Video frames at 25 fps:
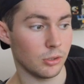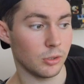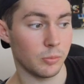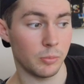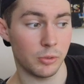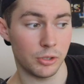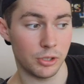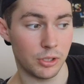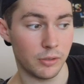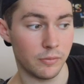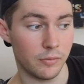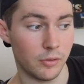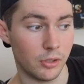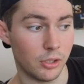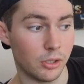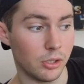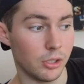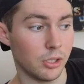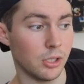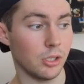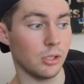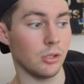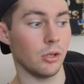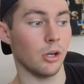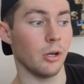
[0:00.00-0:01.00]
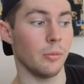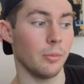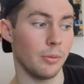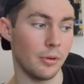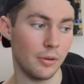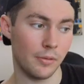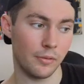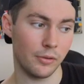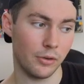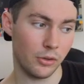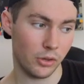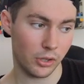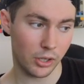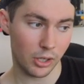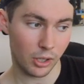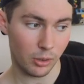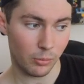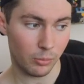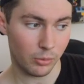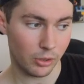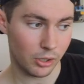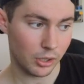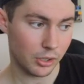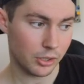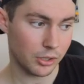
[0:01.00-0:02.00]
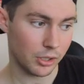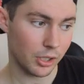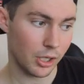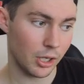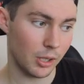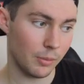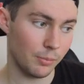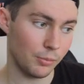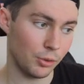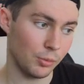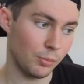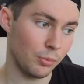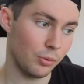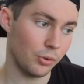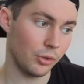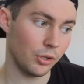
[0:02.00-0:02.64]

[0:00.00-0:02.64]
specifically, you hop over to the company tab, you